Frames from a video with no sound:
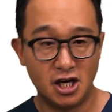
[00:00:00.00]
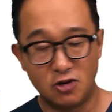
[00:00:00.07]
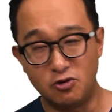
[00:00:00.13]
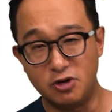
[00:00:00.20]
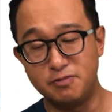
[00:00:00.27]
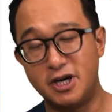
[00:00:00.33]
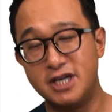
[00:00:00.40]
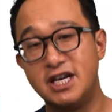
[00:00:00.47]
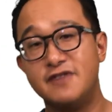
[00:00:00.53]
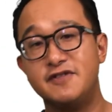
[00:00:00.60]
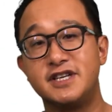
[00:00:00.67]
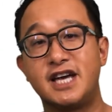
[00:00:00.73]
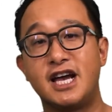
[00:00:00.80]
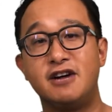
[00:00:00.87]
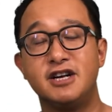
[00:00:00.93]
We might have to
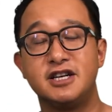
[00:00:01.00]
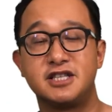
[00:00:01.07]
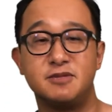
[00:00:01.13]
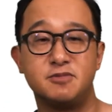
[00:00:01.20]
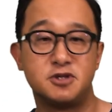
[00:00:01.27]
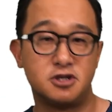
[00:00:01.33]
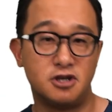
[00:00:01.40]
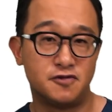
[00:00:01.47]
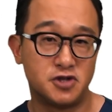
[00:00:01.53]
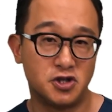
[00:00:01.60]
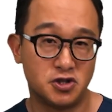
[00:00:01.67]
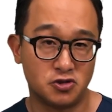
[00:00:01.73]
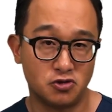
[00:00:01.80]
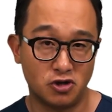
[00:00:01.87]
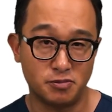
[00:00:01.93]
carry out some soft
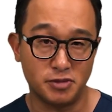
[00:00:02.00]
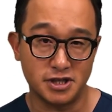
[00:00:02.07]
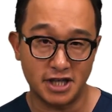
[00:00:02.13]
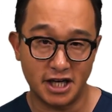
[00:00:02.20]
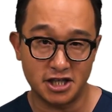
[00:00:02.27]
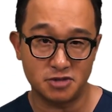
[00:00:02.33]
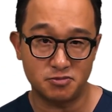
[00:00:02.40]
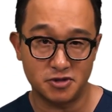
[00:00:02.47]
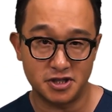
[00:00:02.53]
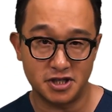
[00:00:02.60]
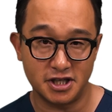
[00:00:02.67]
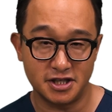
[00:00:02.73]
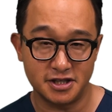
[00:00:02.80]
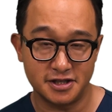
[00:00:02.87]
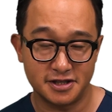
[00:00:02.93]
tissue augmentation
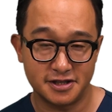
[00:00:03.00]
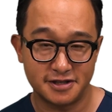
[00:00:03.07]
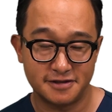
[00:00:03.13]
procedures.